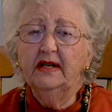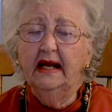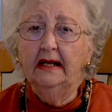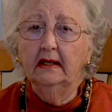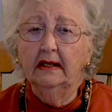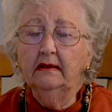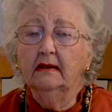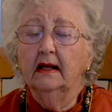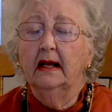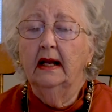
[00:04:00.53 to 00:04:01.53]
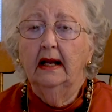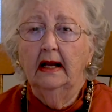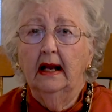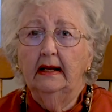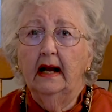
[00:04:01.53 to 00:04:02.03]
in England,
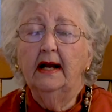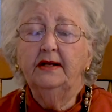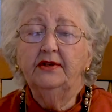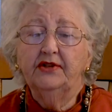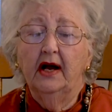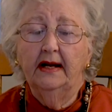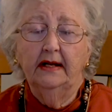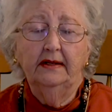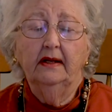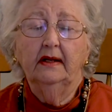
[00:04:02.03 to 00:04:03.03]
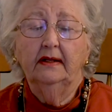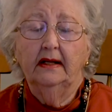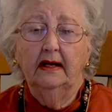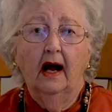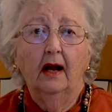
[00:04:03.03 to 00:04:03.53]
and I decided
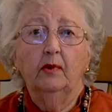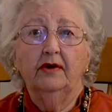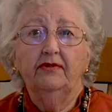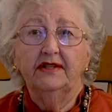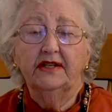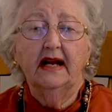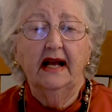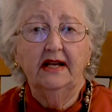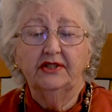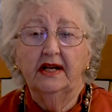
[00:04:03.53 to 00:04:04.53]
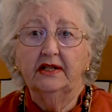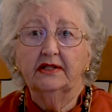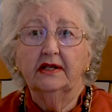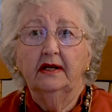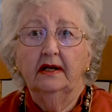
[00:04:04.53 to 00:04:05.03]
that I would visit
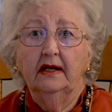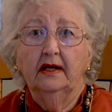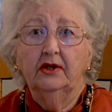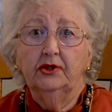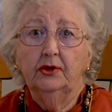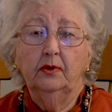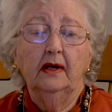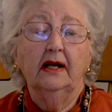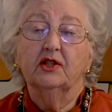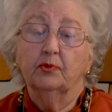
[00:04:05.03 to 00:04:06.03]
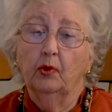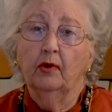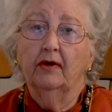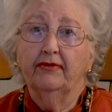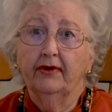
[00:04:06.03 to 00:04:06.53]
Hastings to
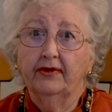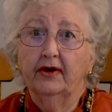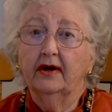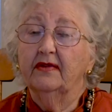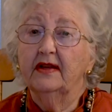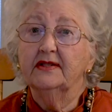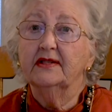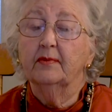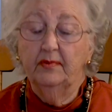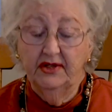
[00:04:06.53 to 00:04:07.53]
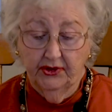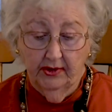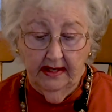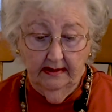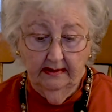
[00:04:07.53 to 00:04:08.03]
explore further this
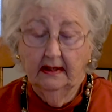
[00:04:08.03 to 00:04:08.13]
mystery.